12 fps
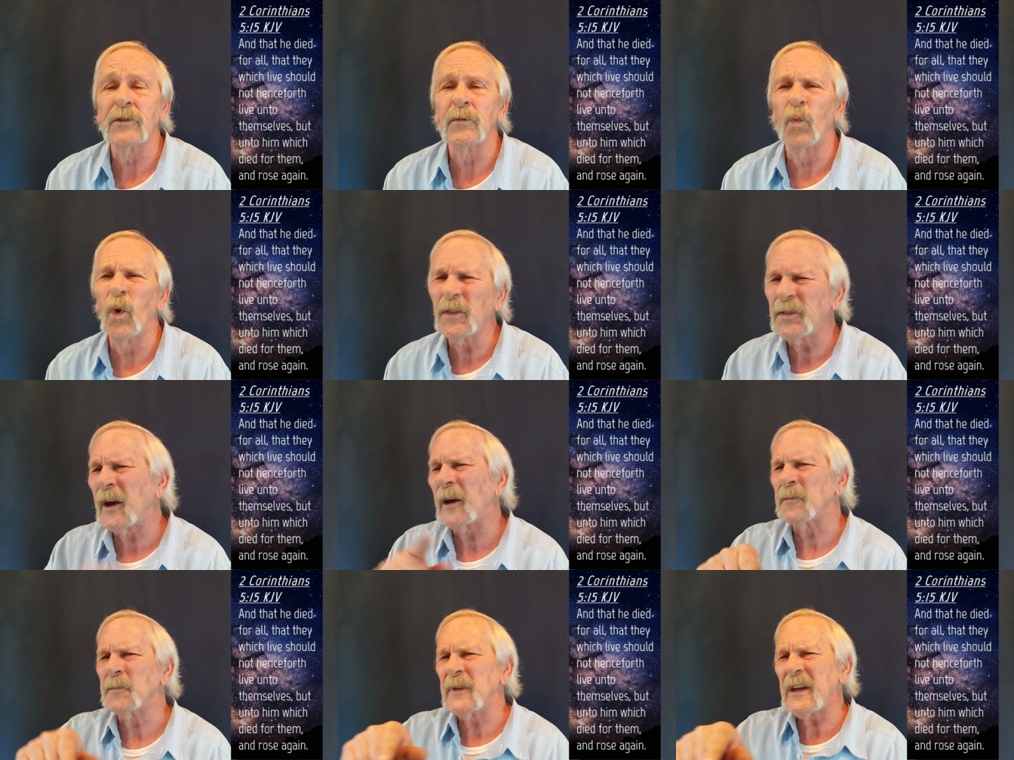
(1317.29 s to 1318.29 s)
And what
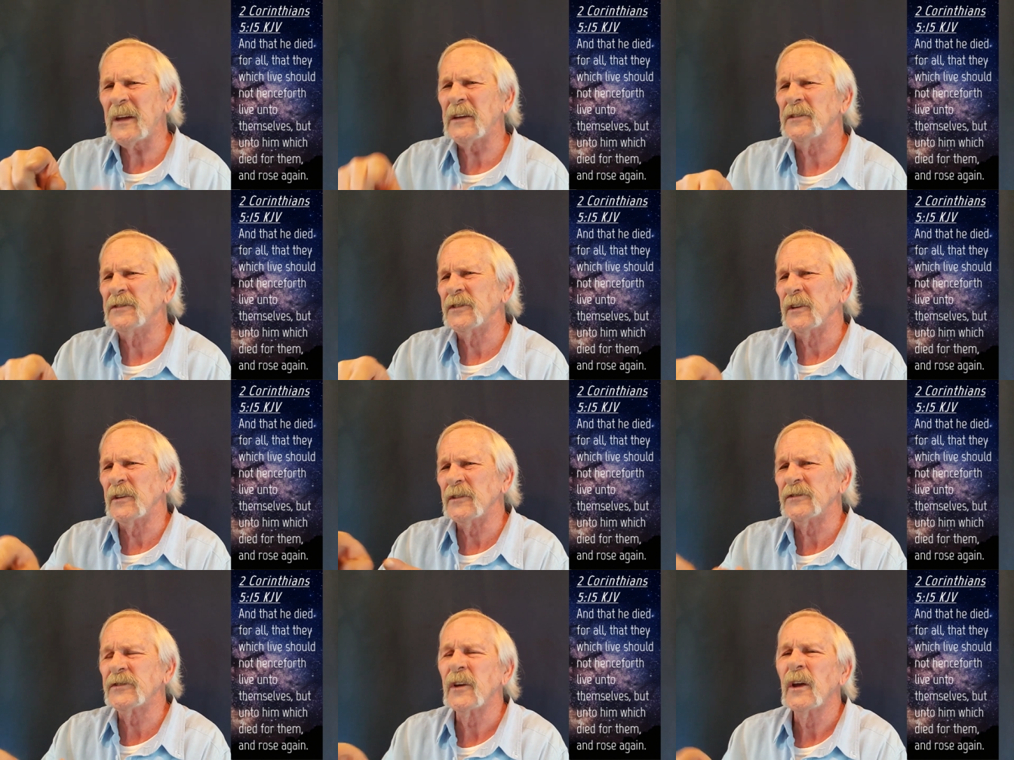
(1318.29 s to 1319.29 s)
that means
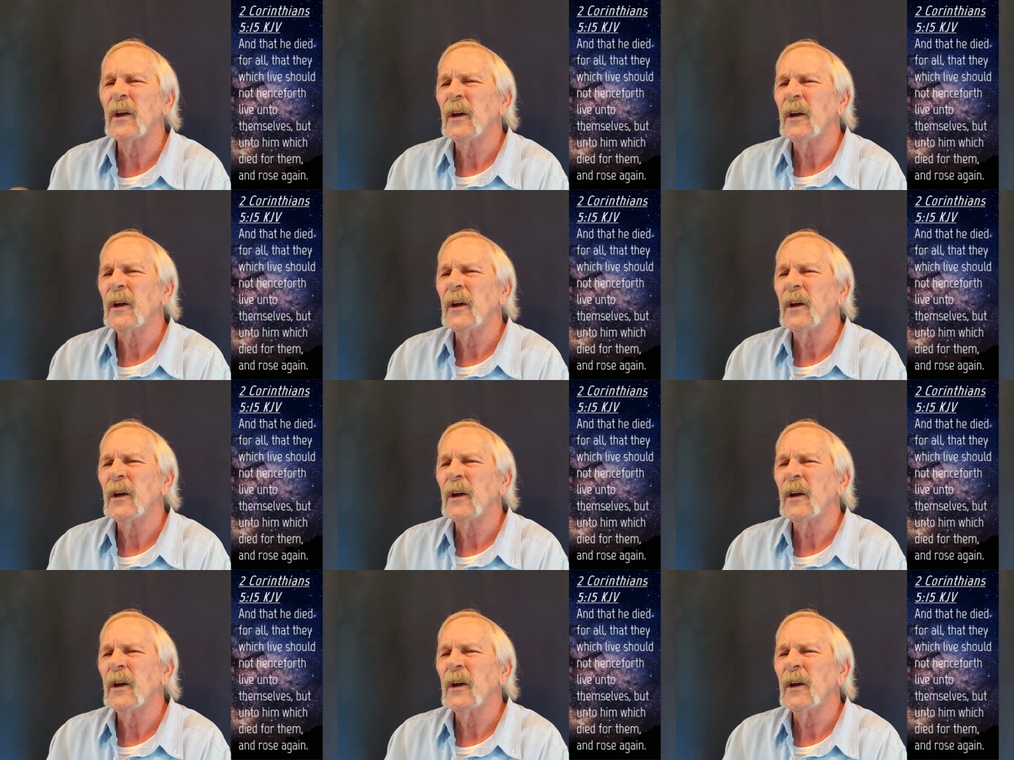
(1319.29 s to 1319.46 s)
is